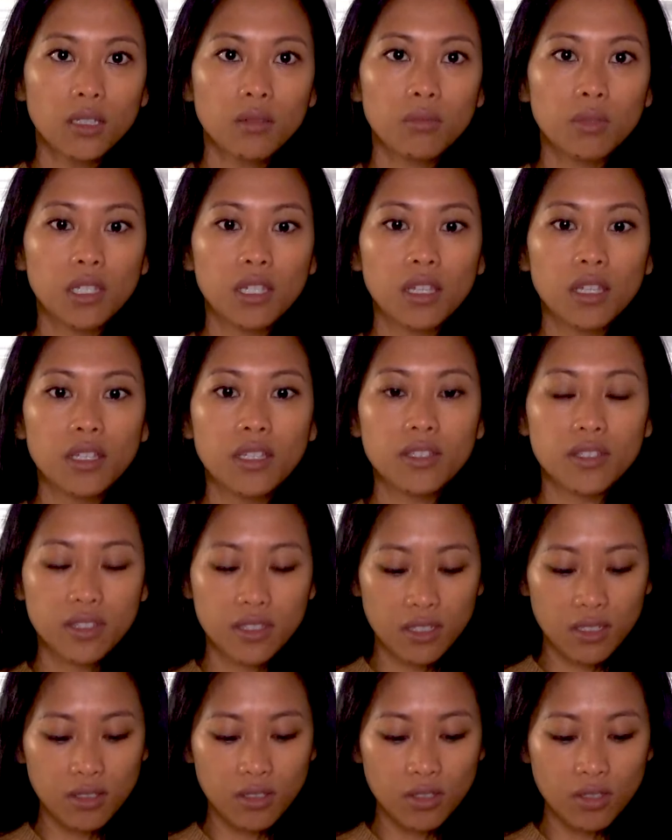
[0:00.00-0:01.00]

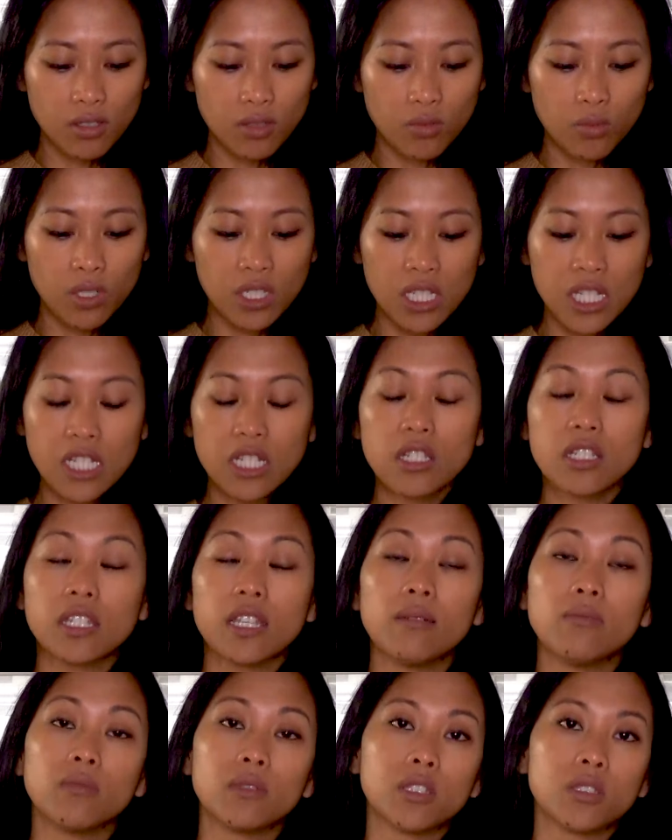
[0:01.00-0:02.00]
because you need
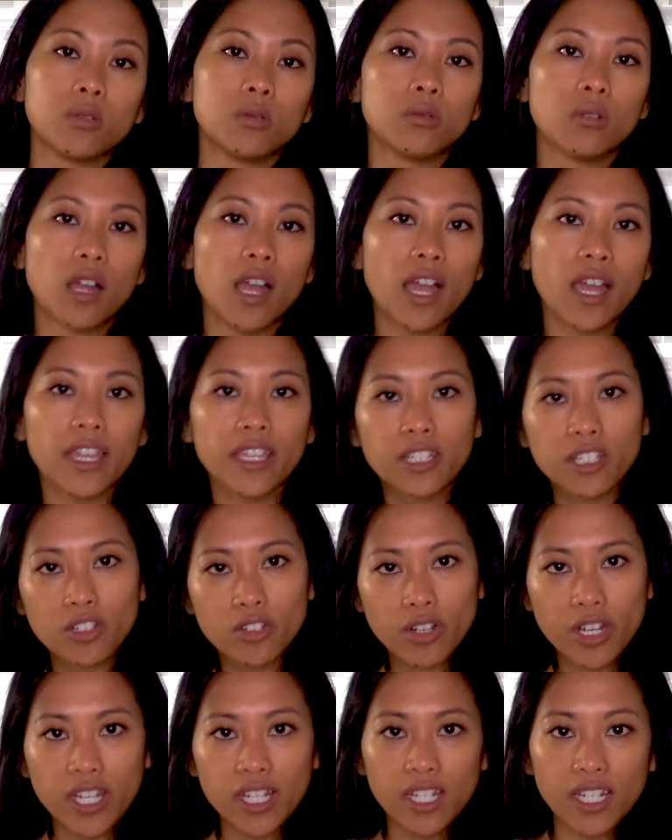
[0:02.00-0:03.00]
them to
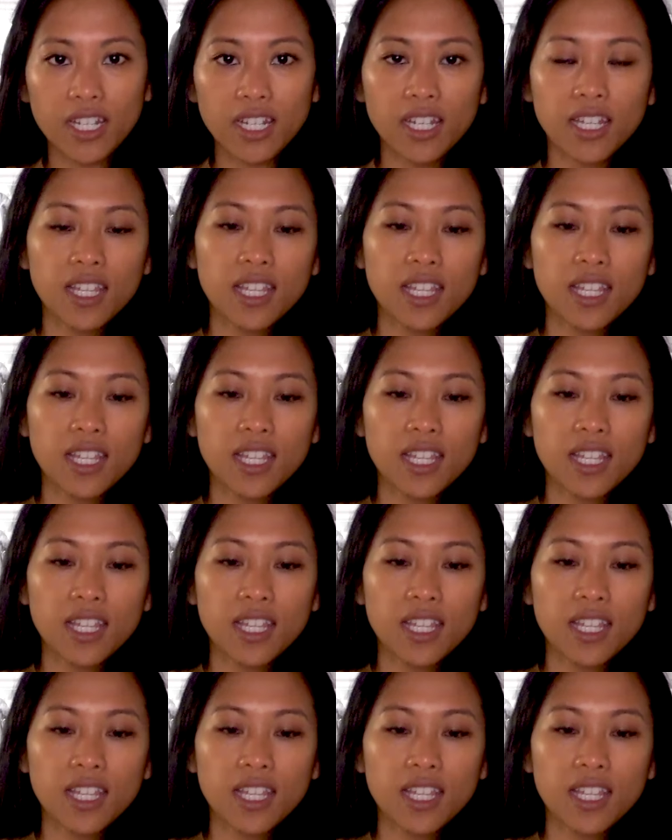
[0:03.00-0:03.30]
hydrate.